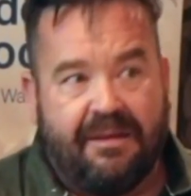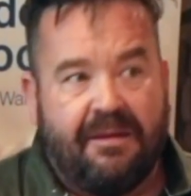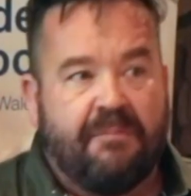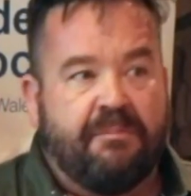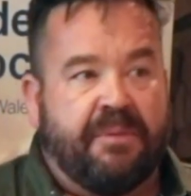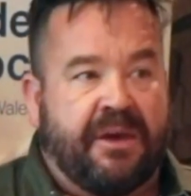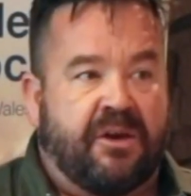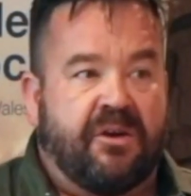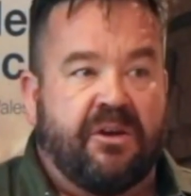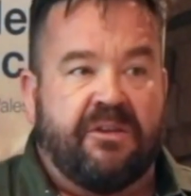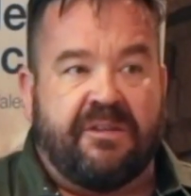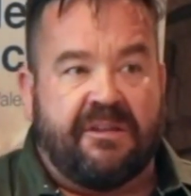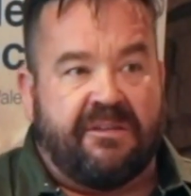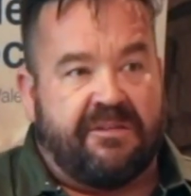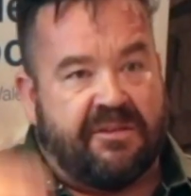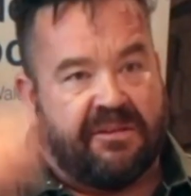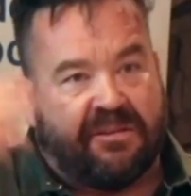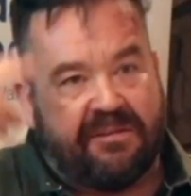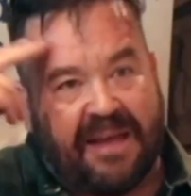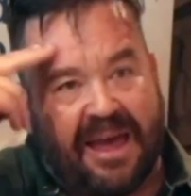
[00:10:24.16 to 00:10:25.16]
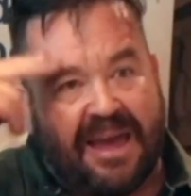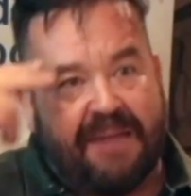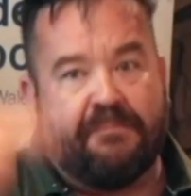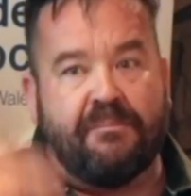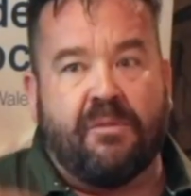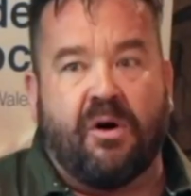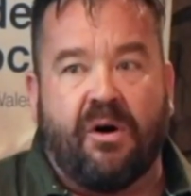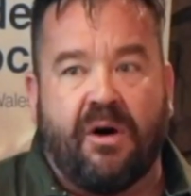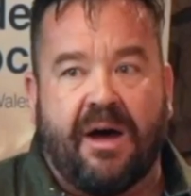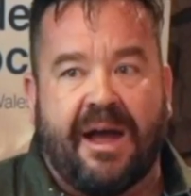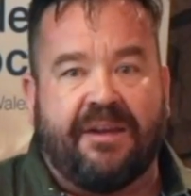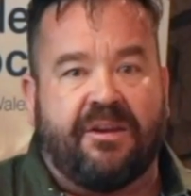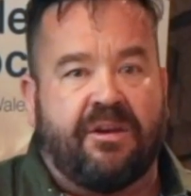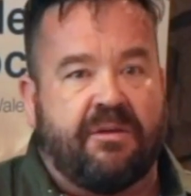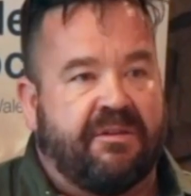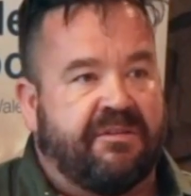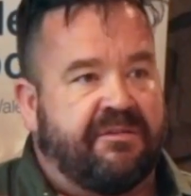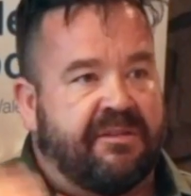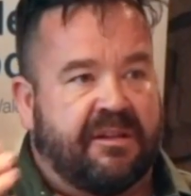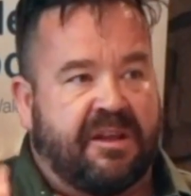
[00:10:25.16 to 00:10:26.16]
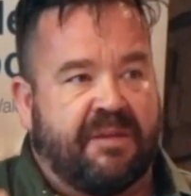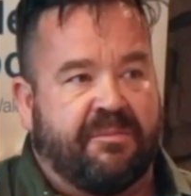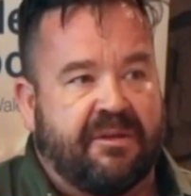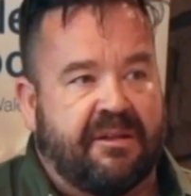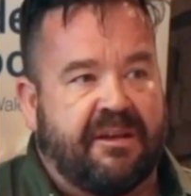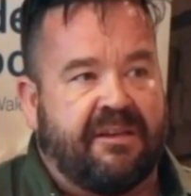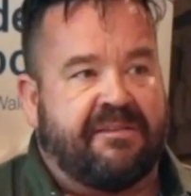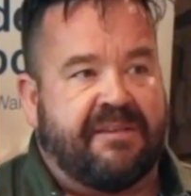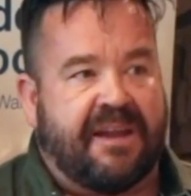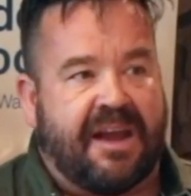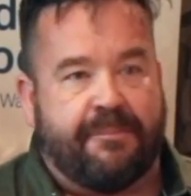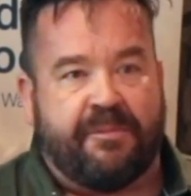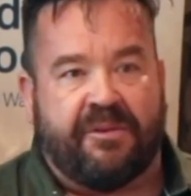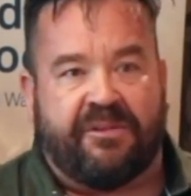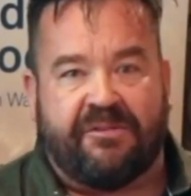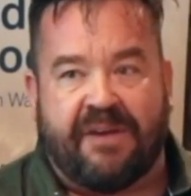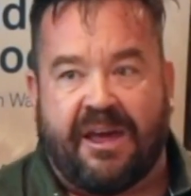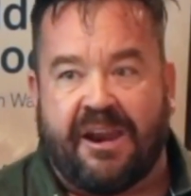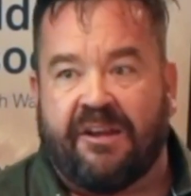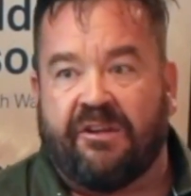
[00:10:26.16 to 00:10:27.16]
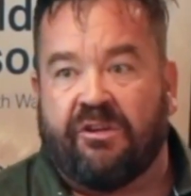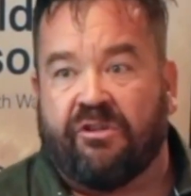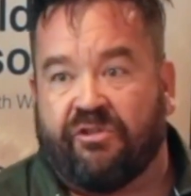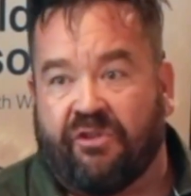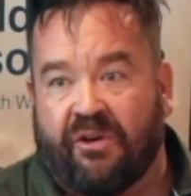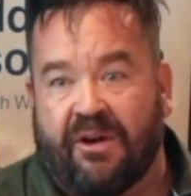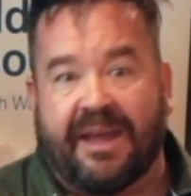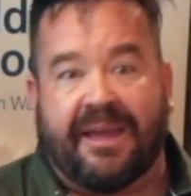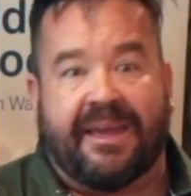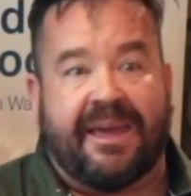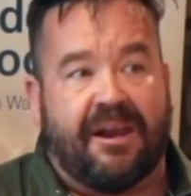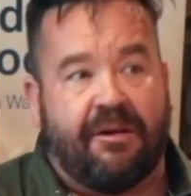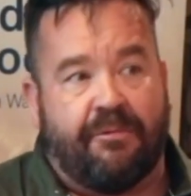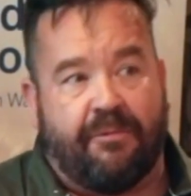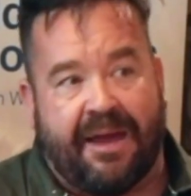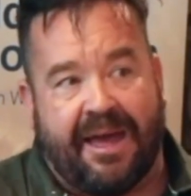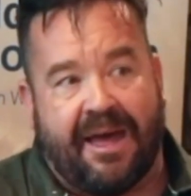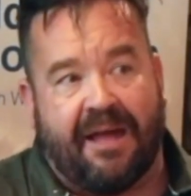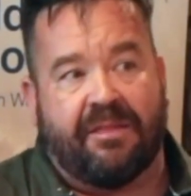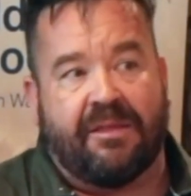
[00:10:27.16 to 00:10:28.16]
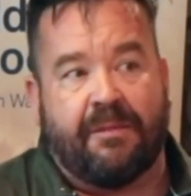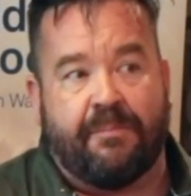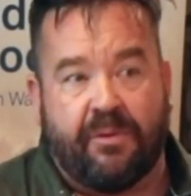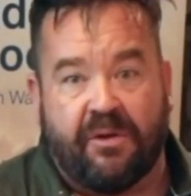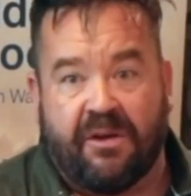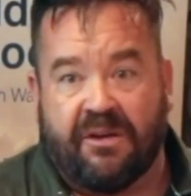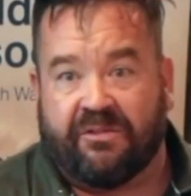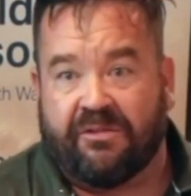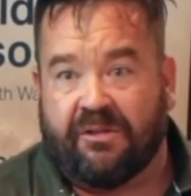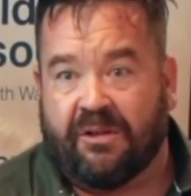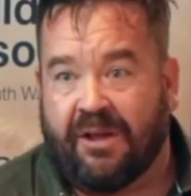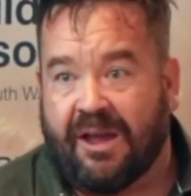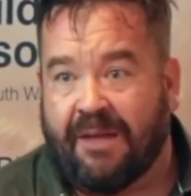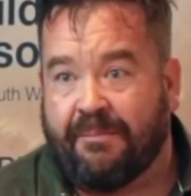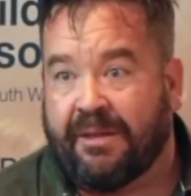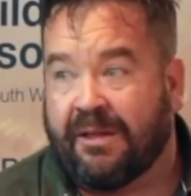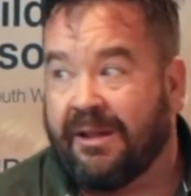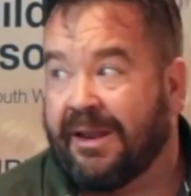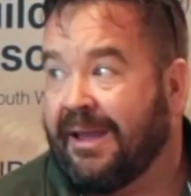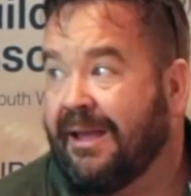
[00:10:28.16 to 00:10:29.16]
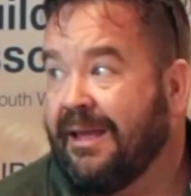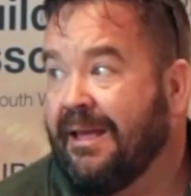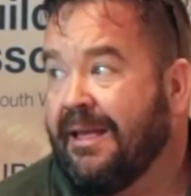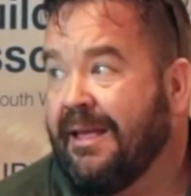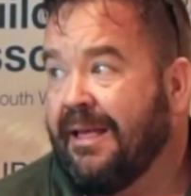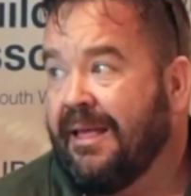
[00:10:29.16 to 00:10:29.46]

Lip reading: because it's the same mind who has deliberately set up a strategy to try and get around the personal liability.